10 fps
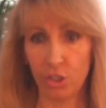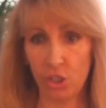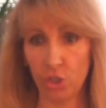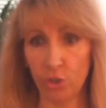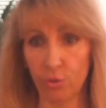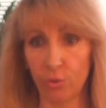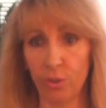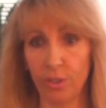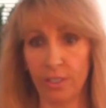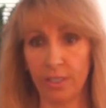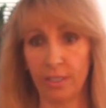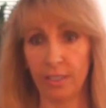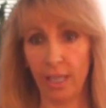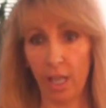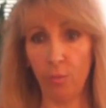to
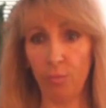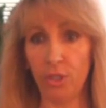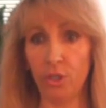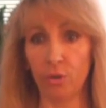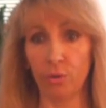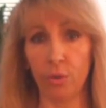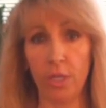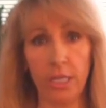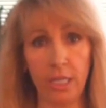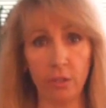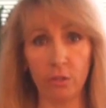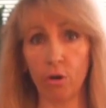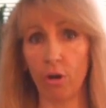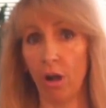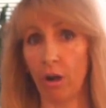help you heal
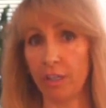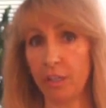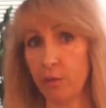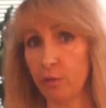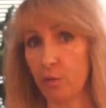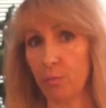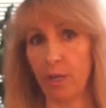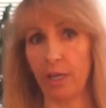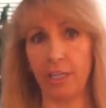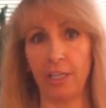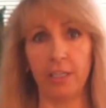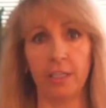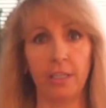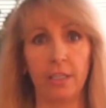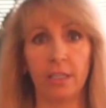your heart, heal your body,
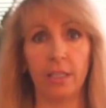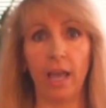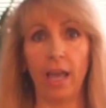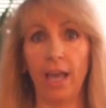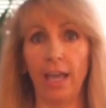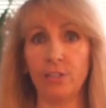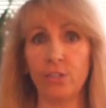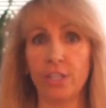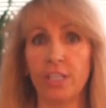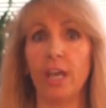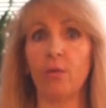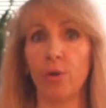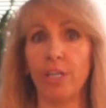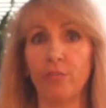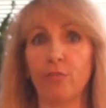and get
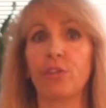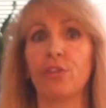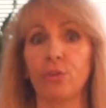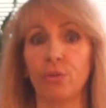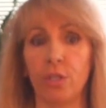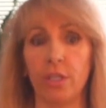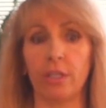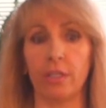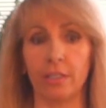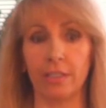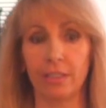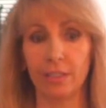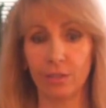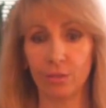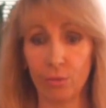ready for the new year,
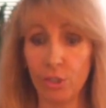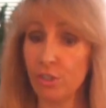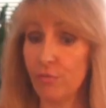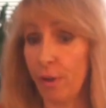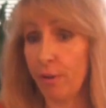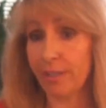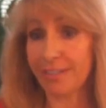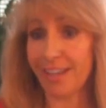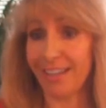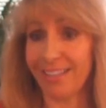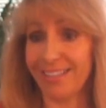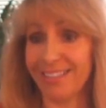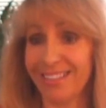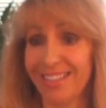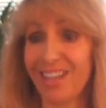which is very
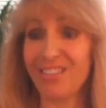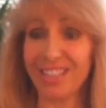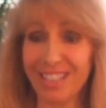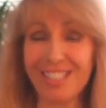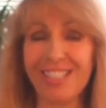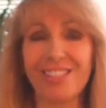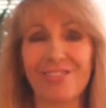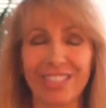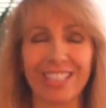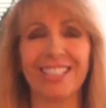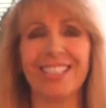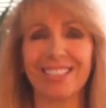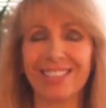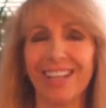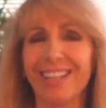exciting. I mean, this is really
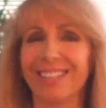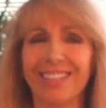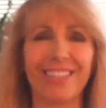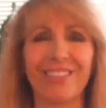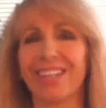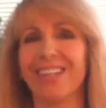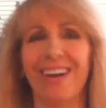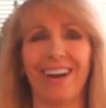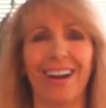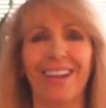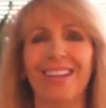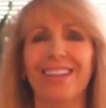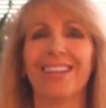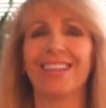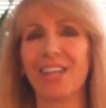exciting. Here we are
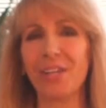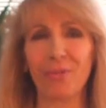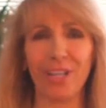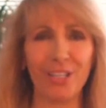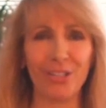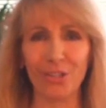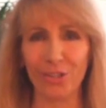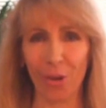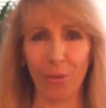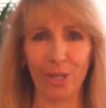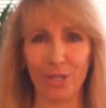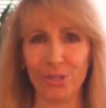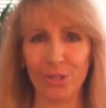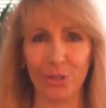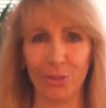getting ready to go
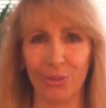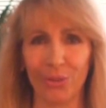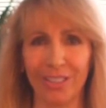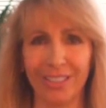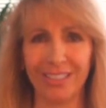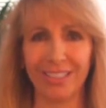into